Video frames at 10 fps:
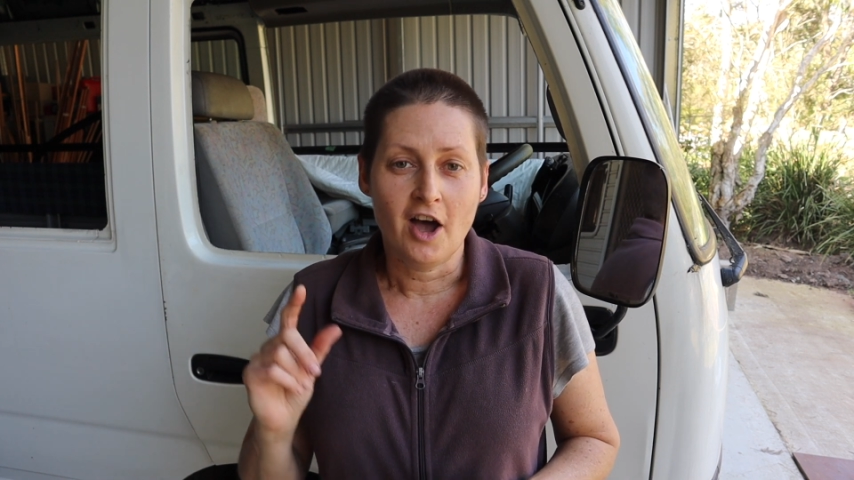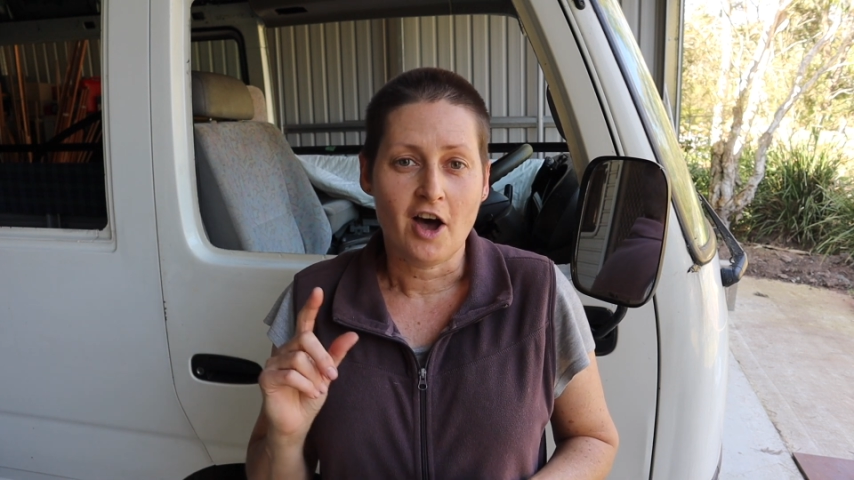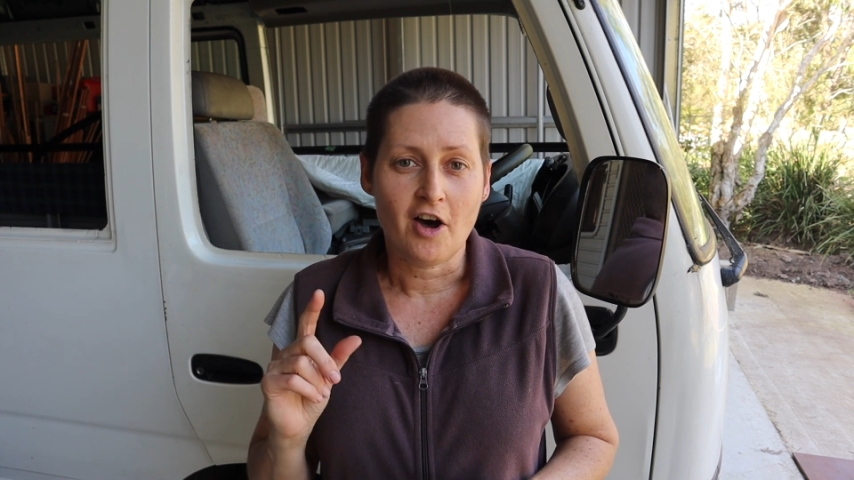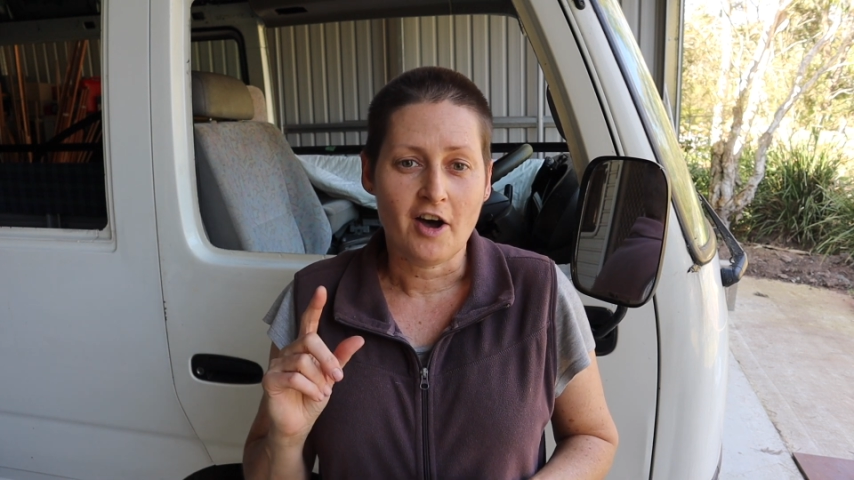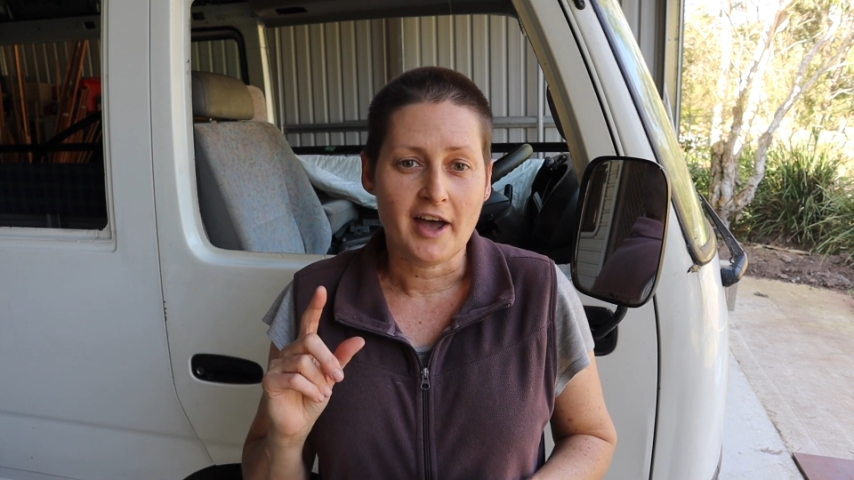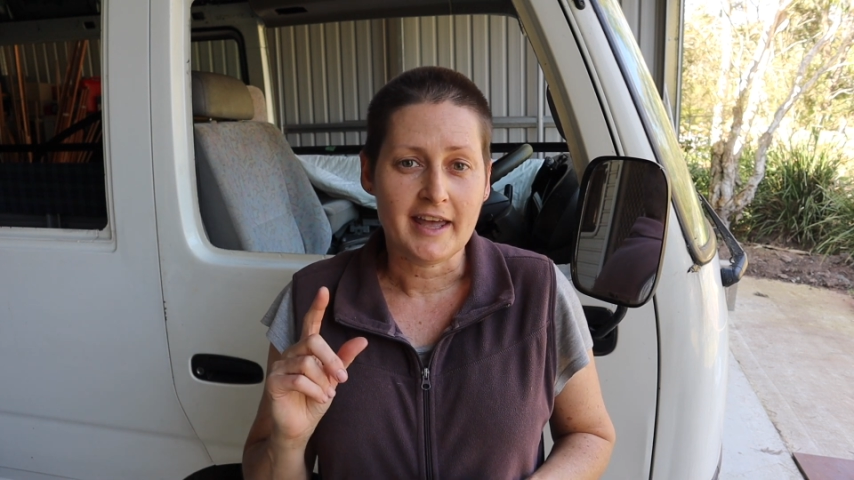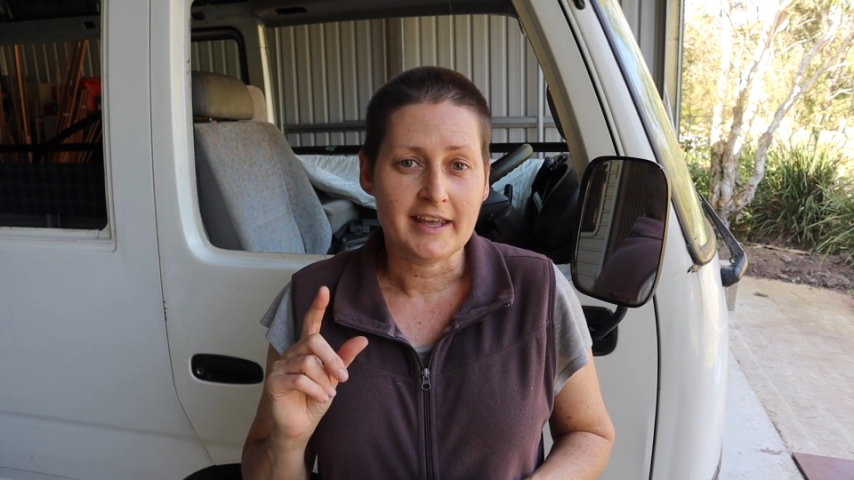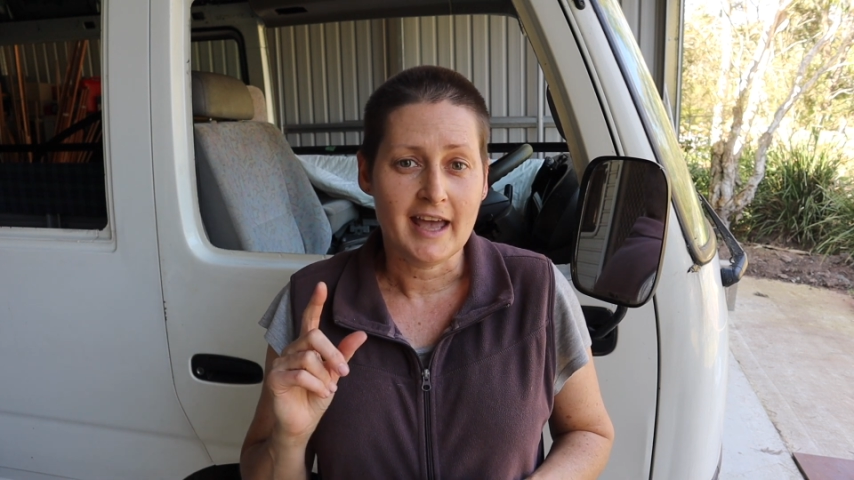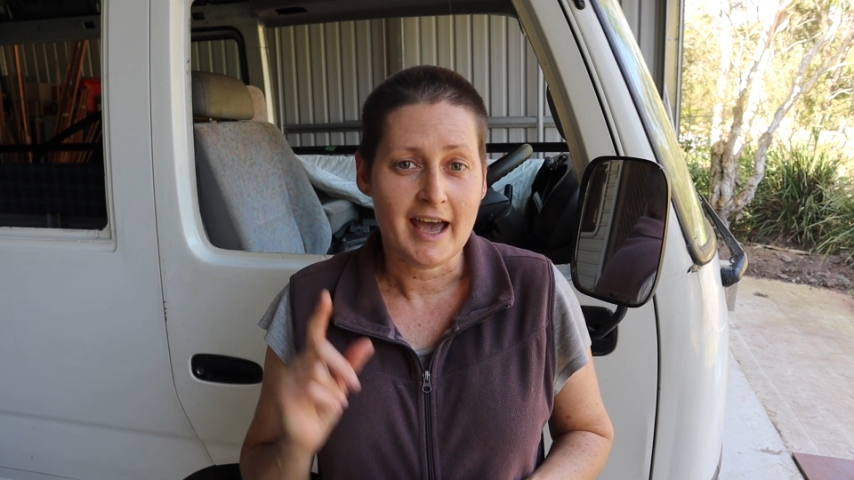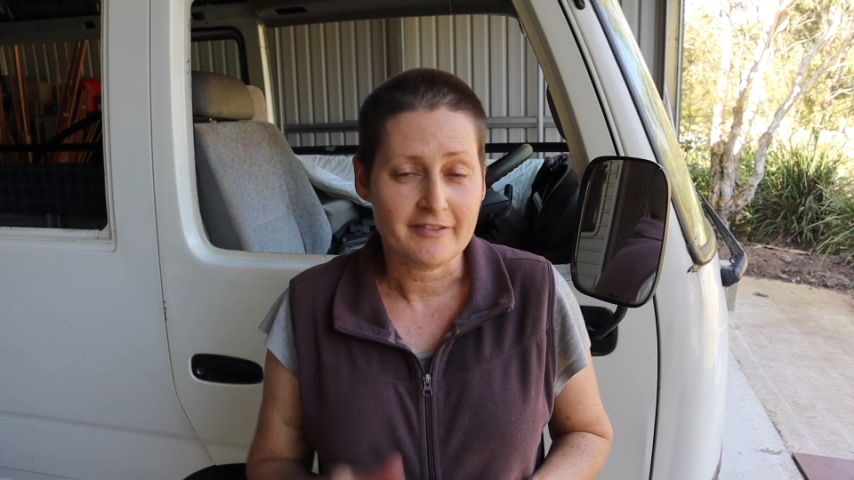
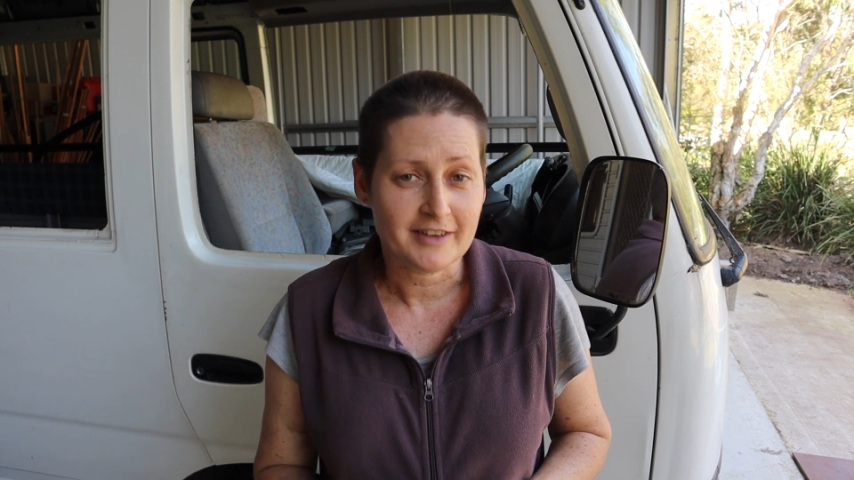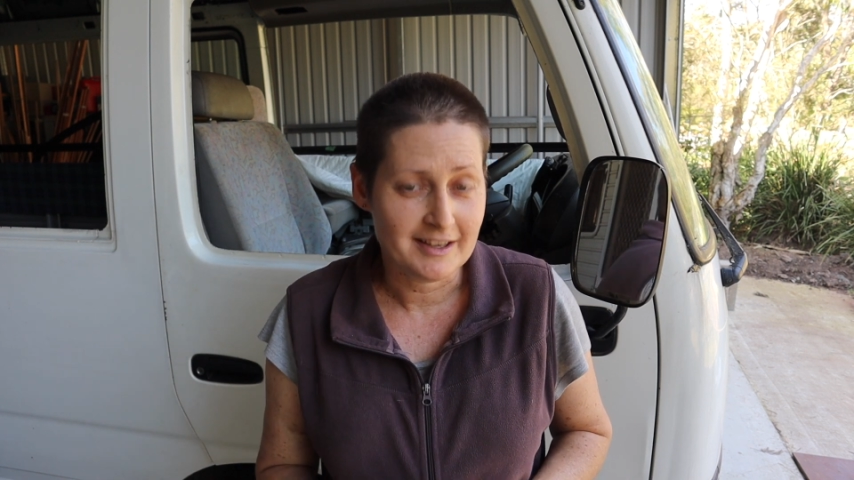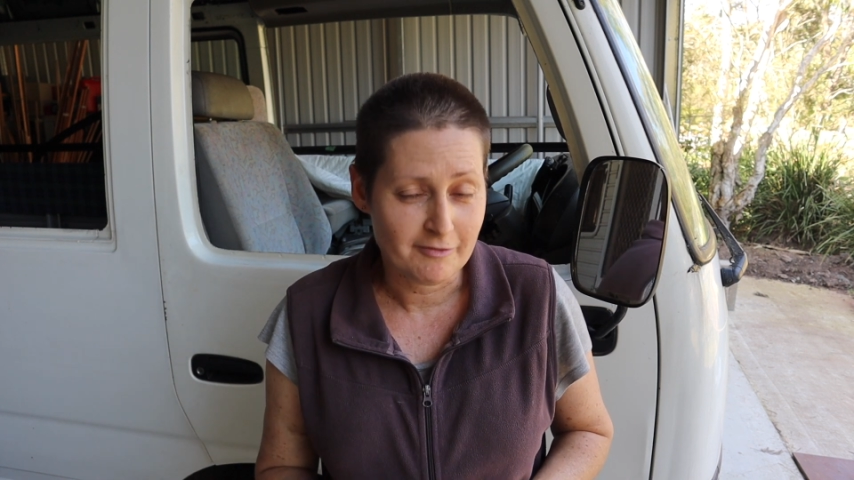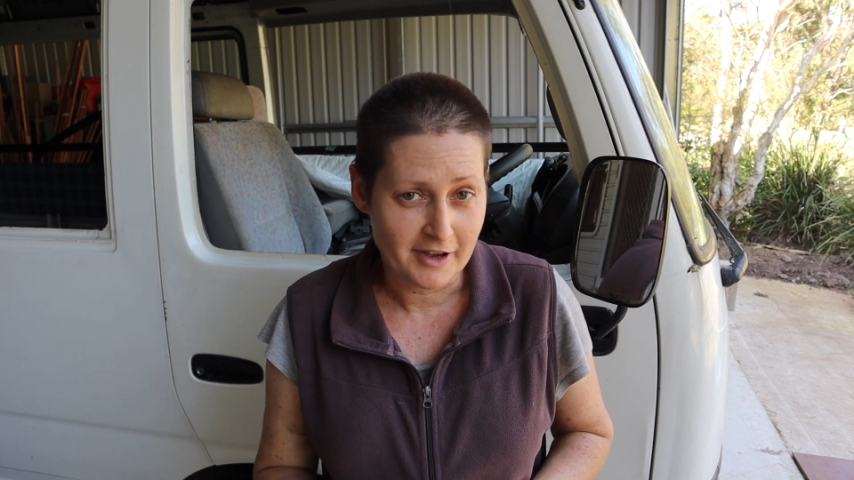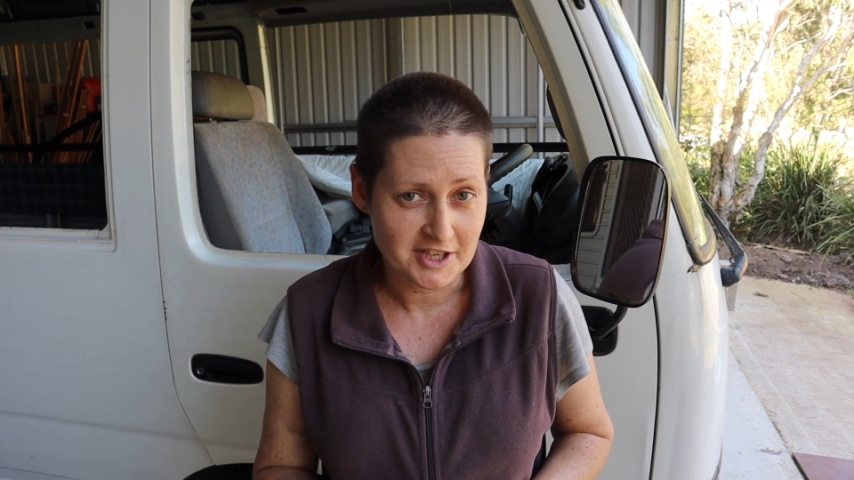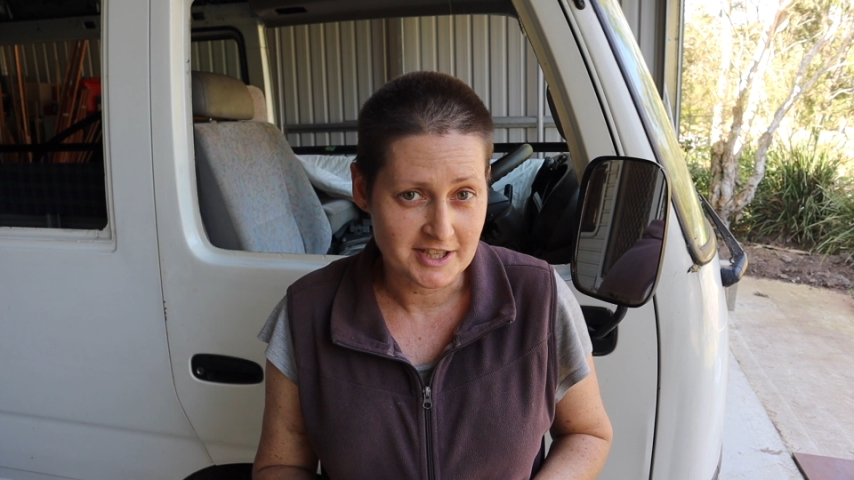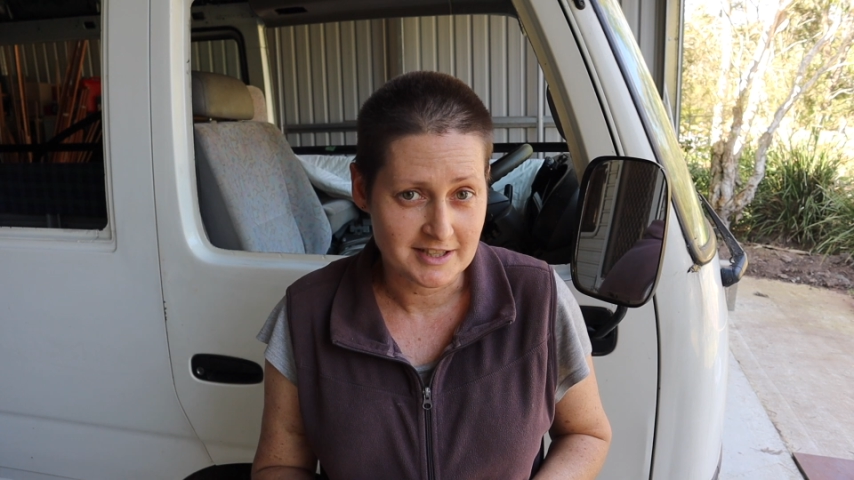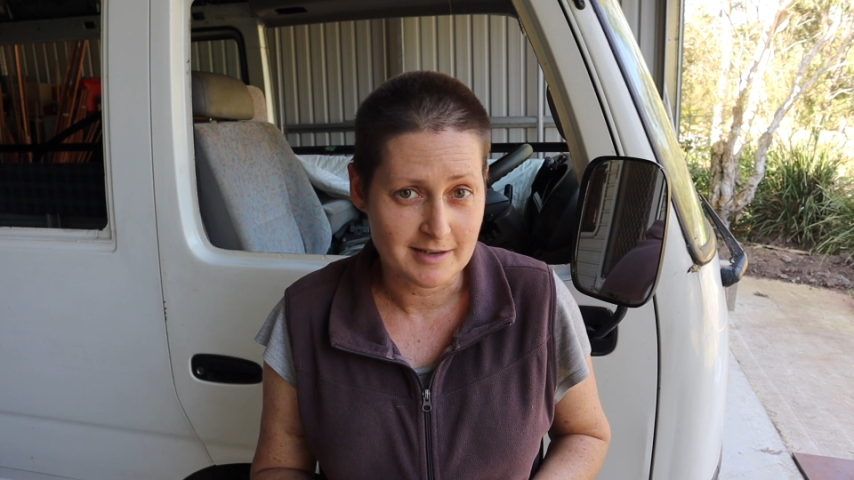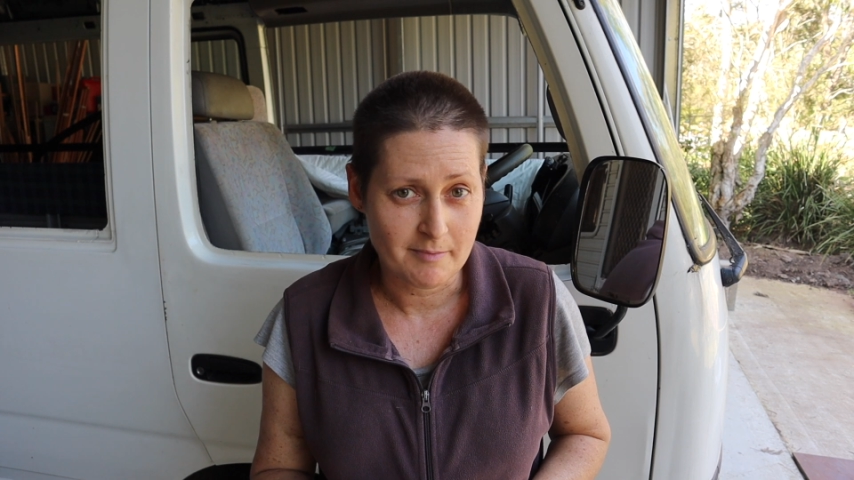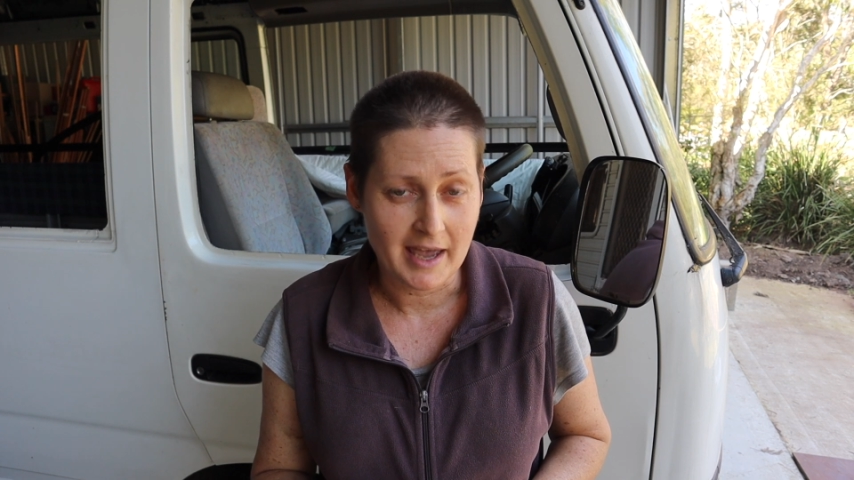I have a confession
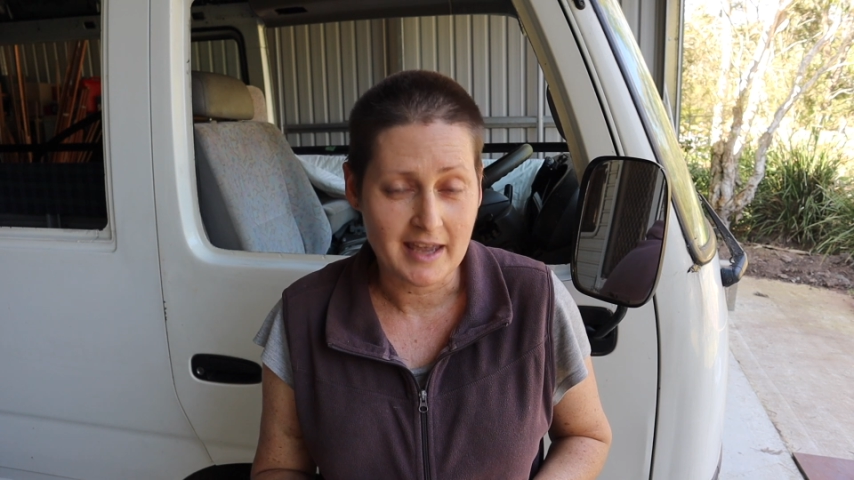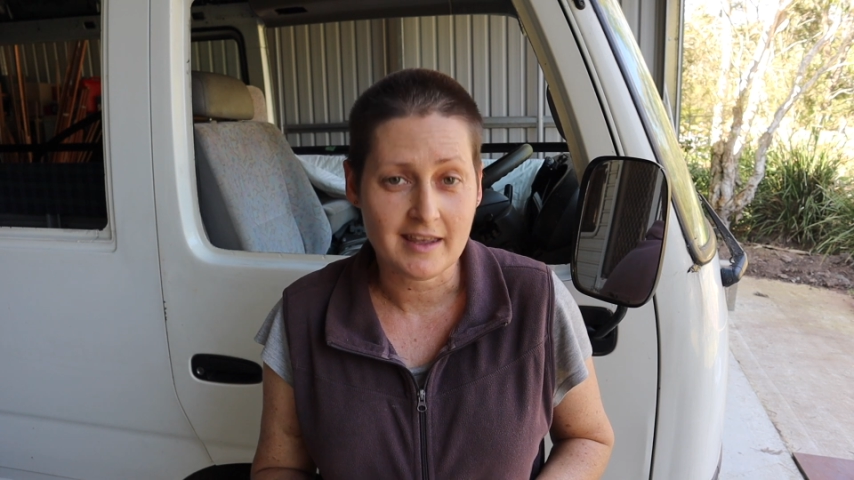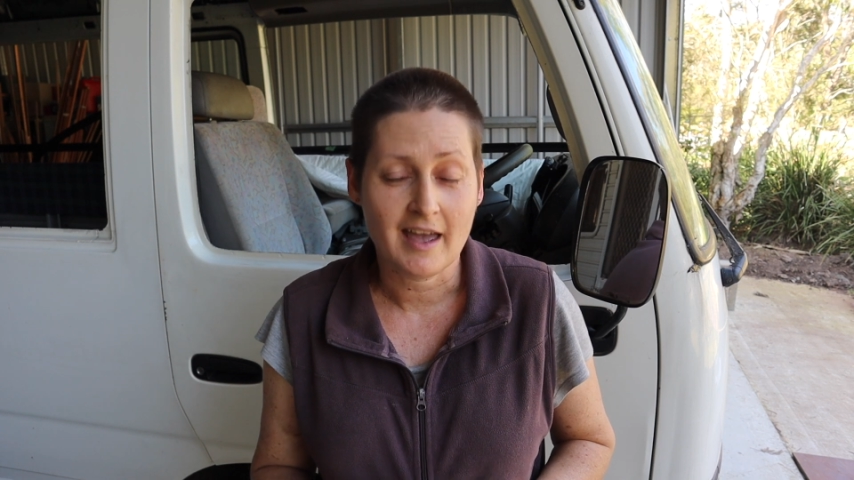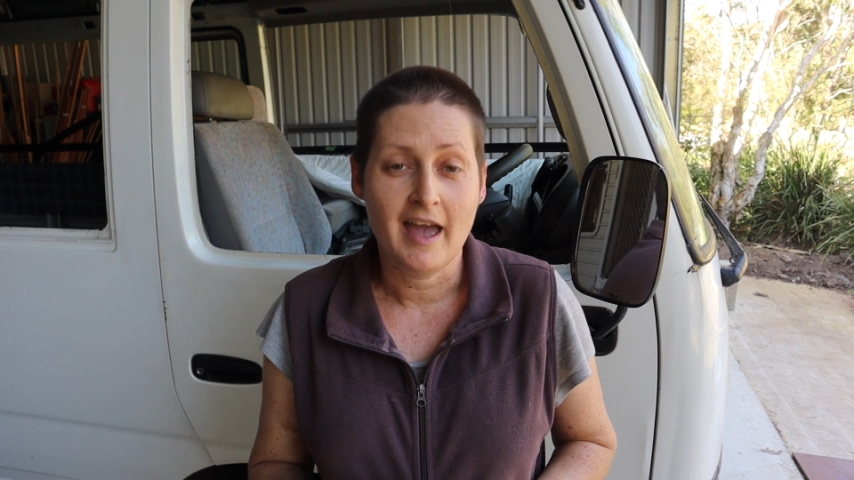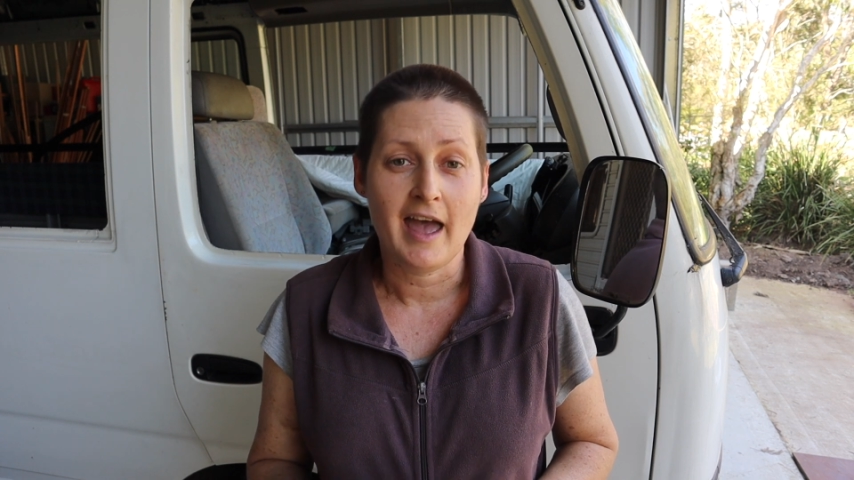to make,